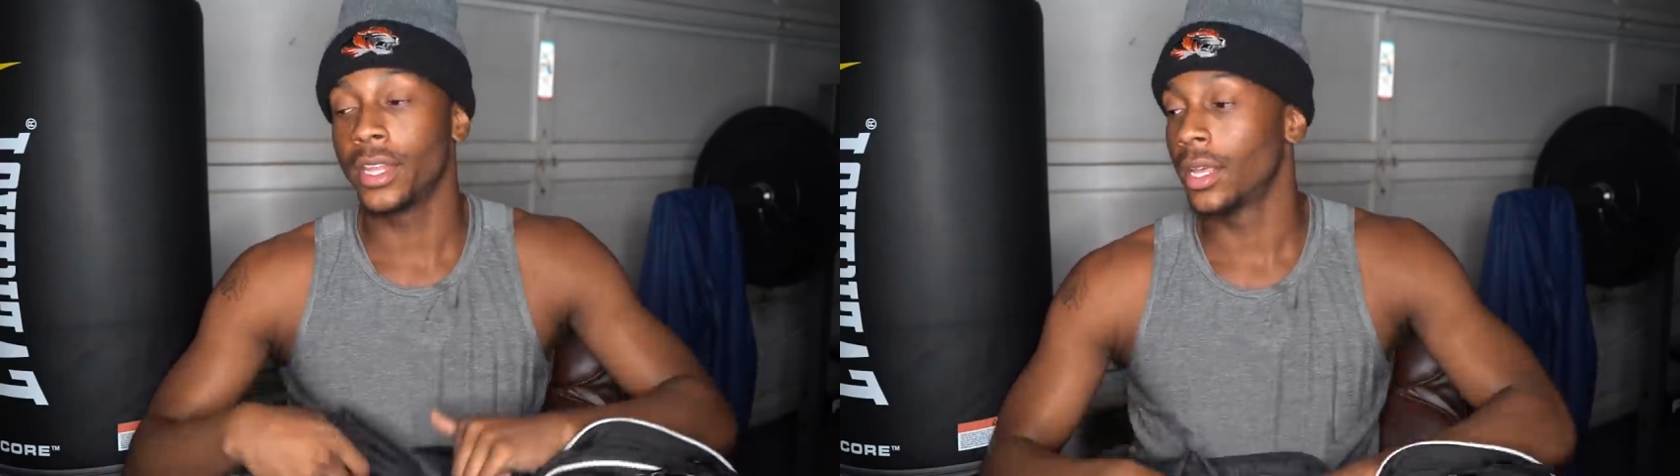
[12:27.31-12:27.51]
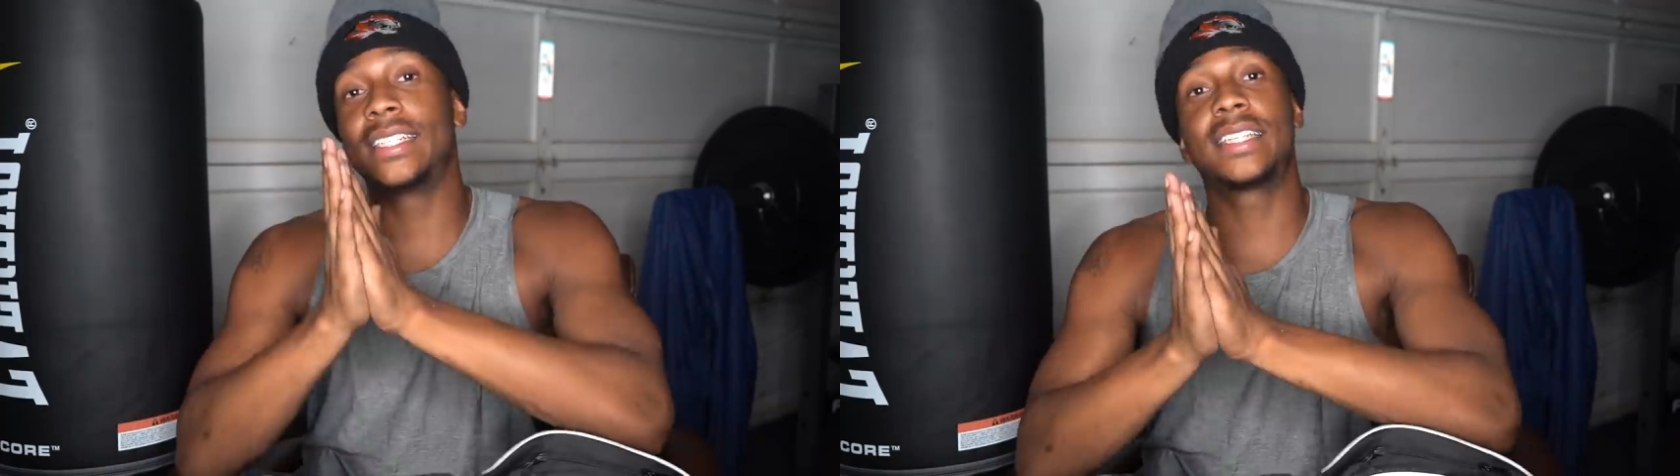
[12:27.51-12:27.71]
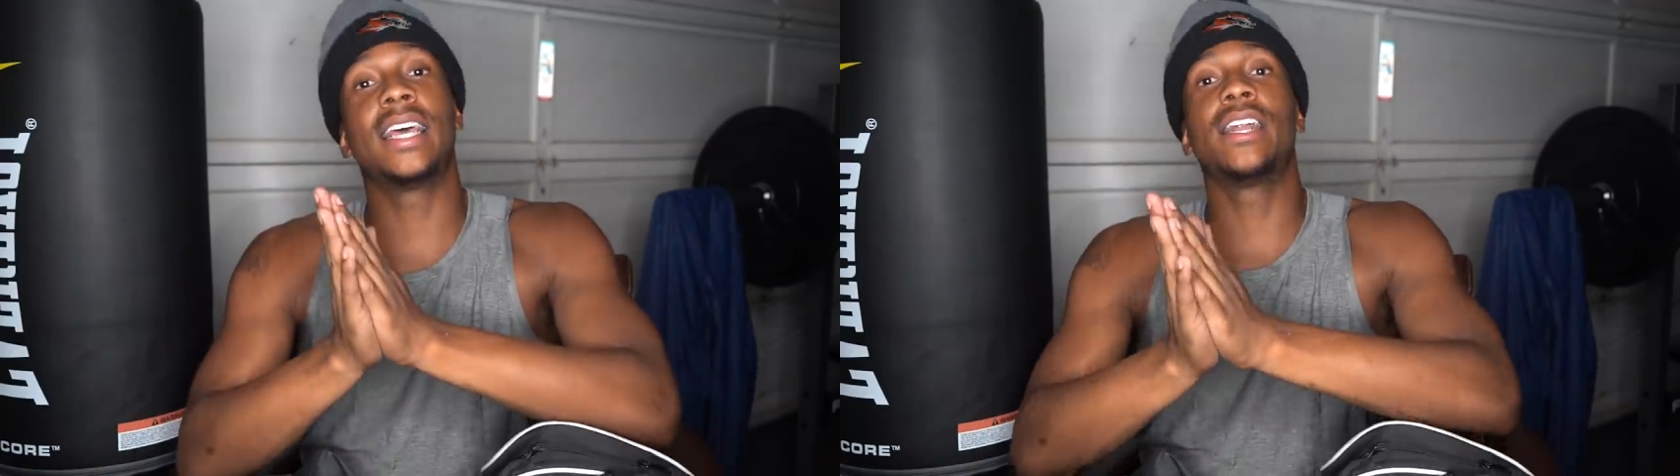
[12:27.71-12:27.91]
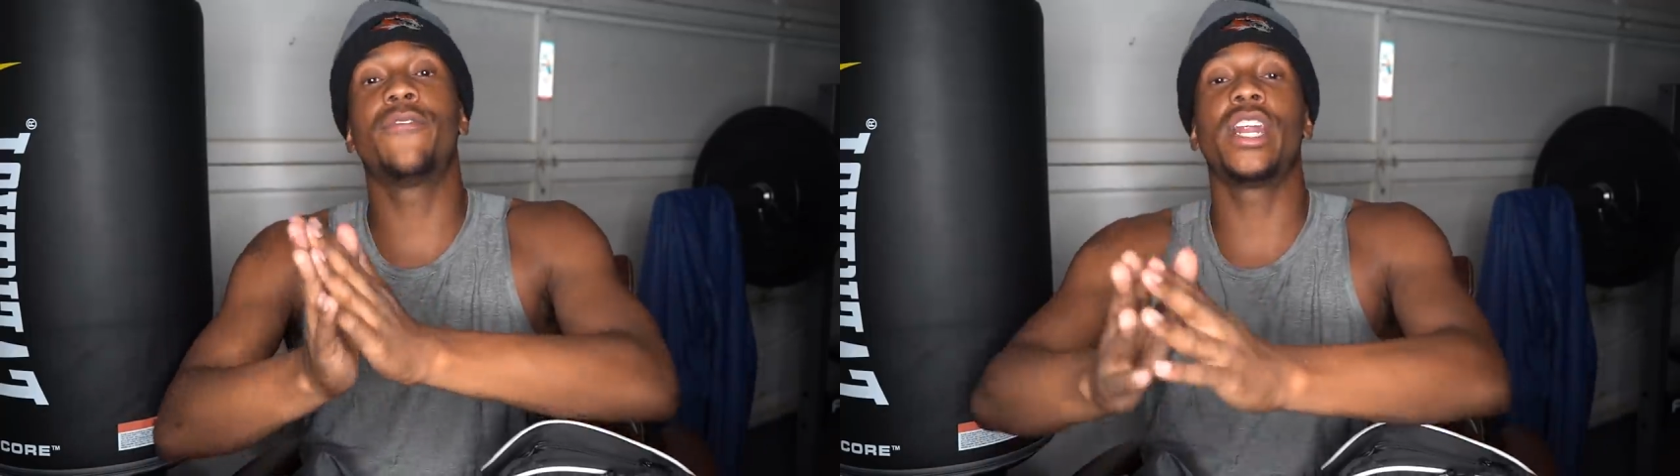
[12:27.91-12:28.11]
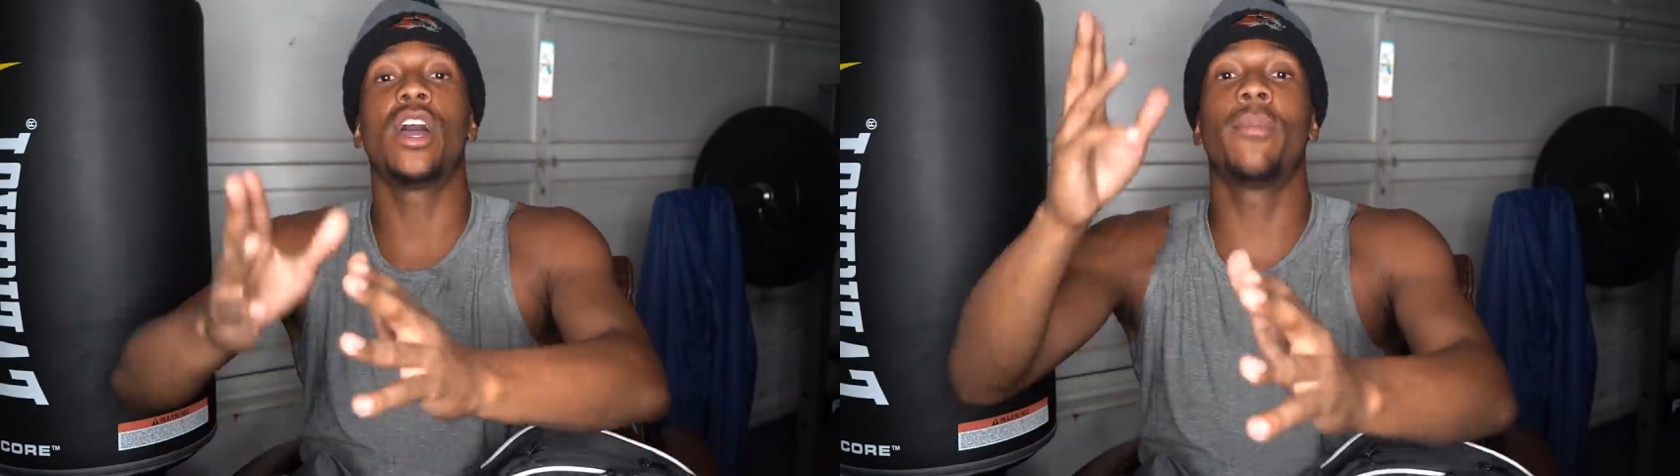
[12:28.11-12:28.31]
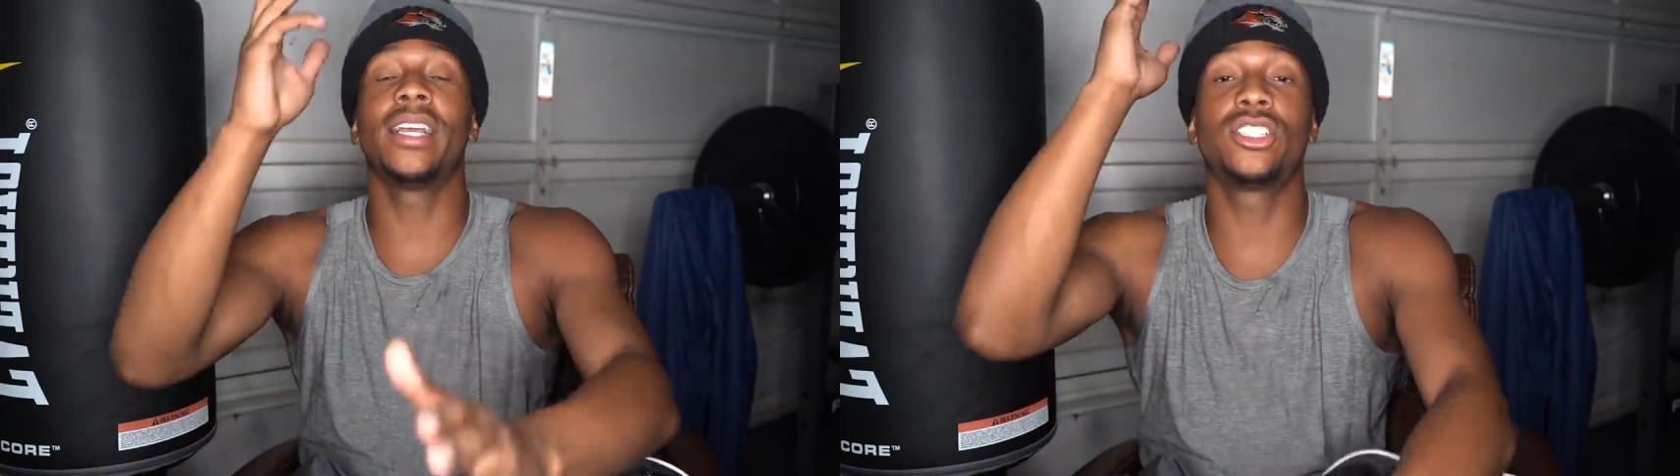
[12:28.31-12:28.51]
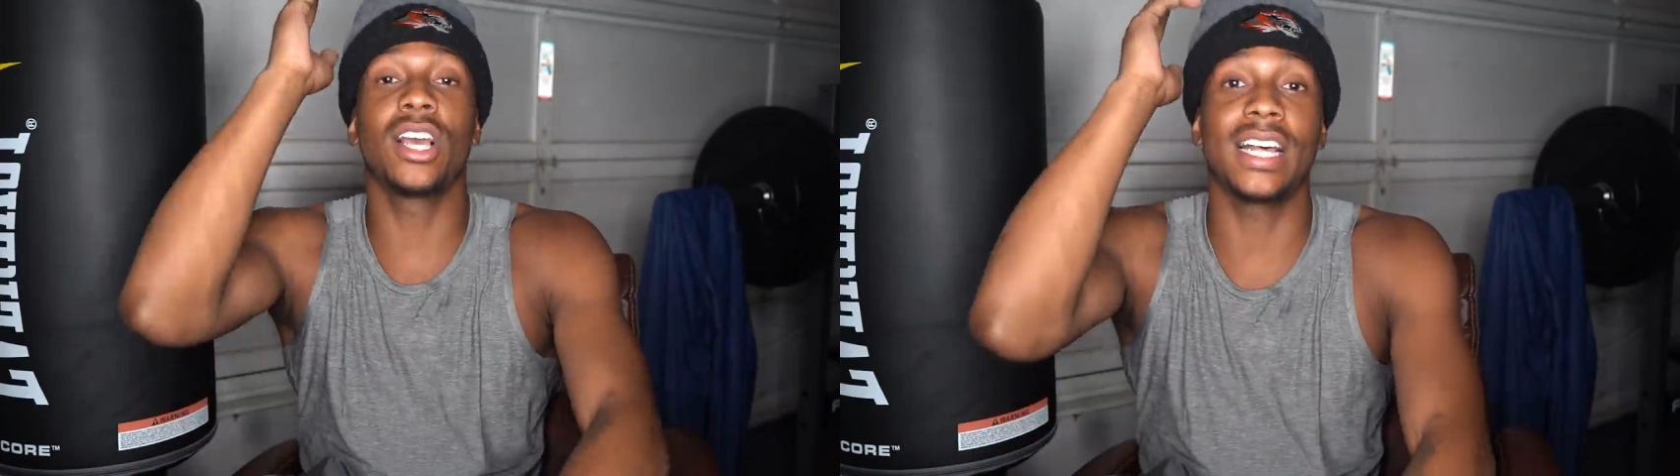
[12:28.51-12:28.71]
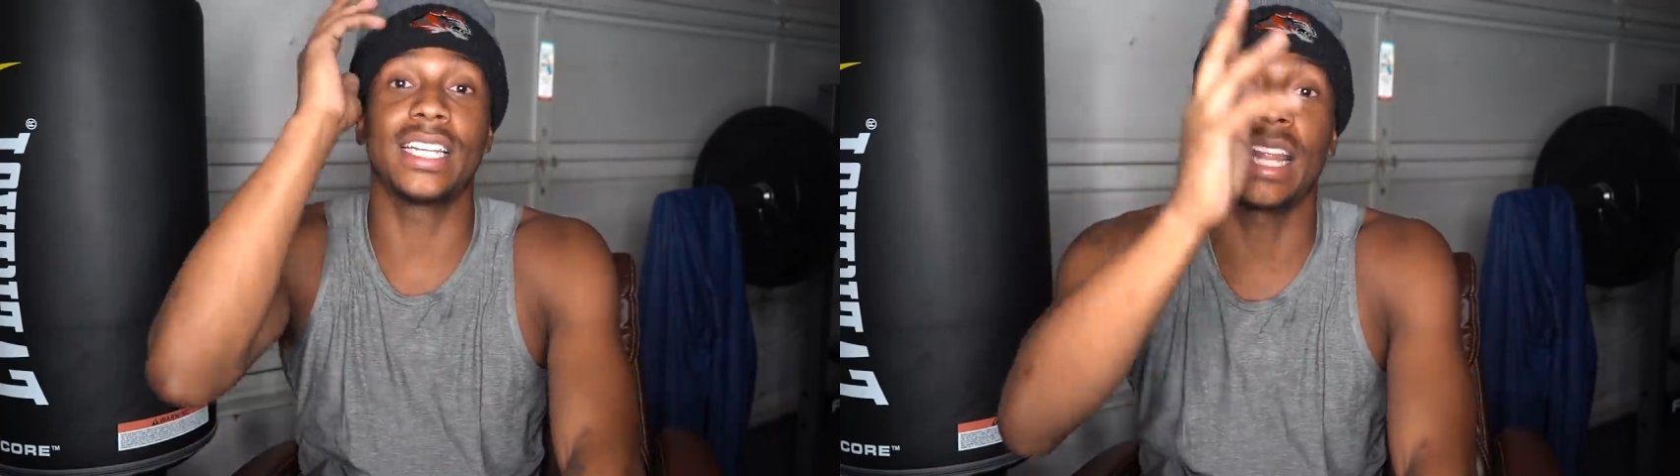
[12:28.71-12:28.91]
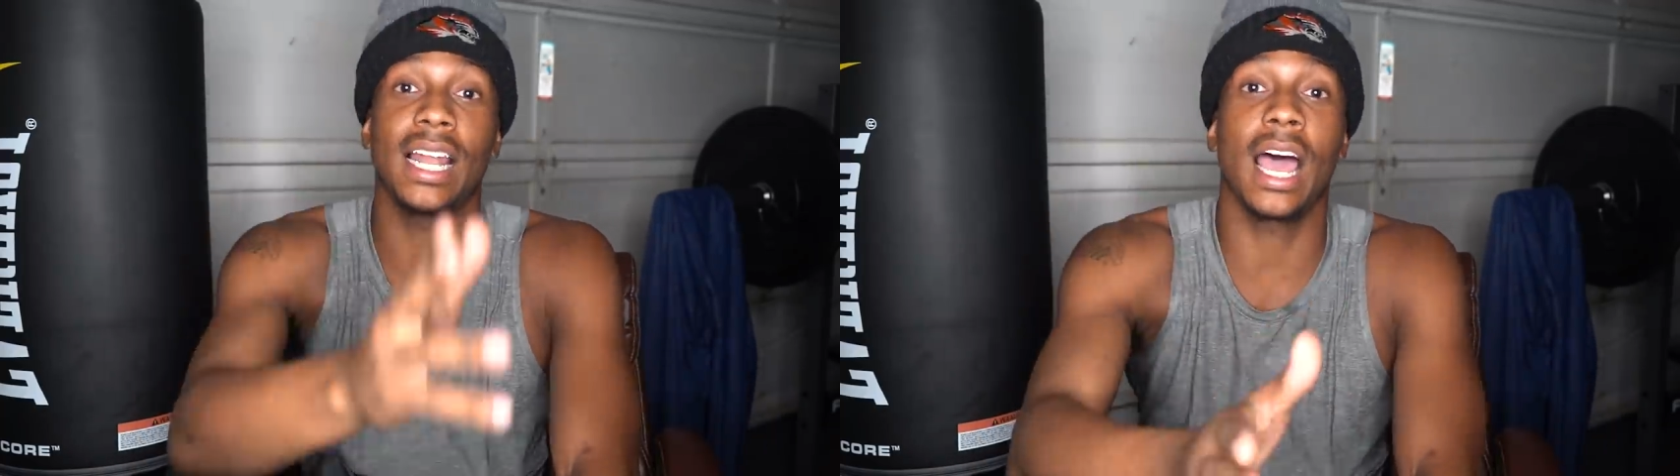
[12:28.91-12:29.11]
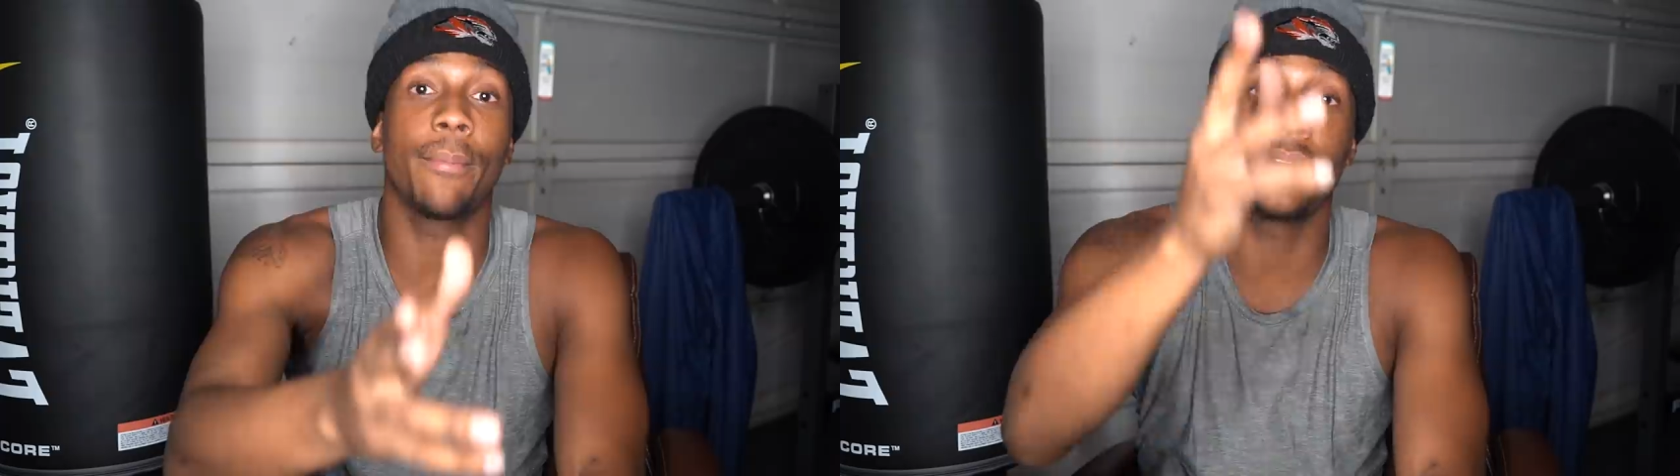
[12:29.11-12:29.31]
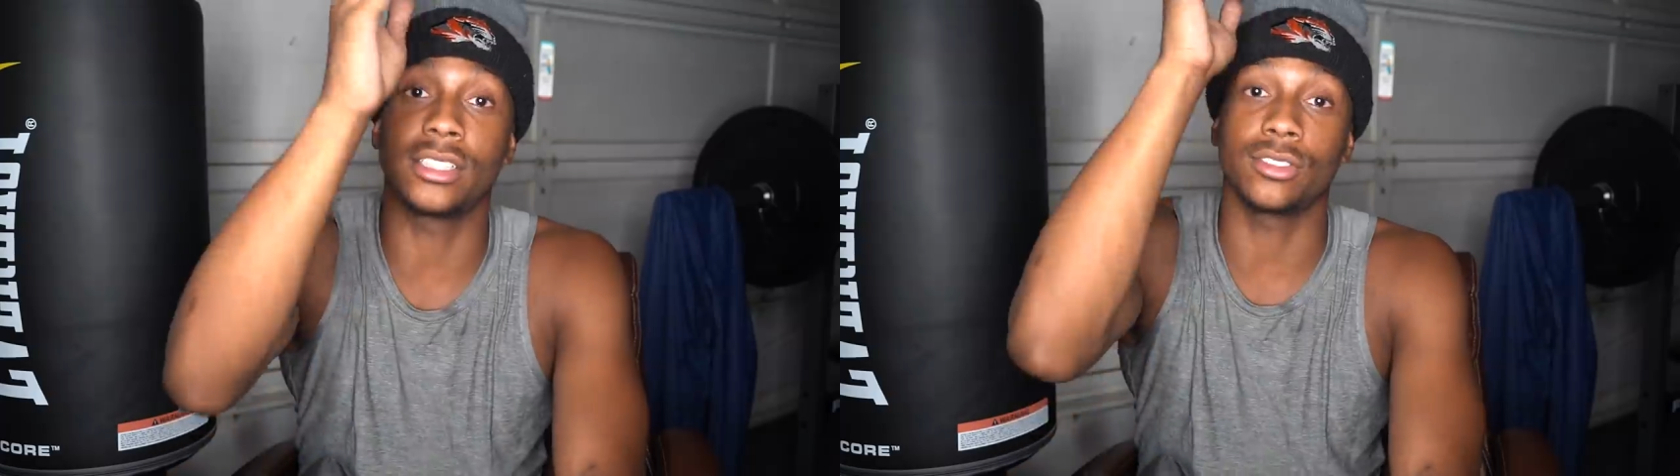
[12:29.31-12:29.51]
this is the end of the video. Make sure you guys hit that like button,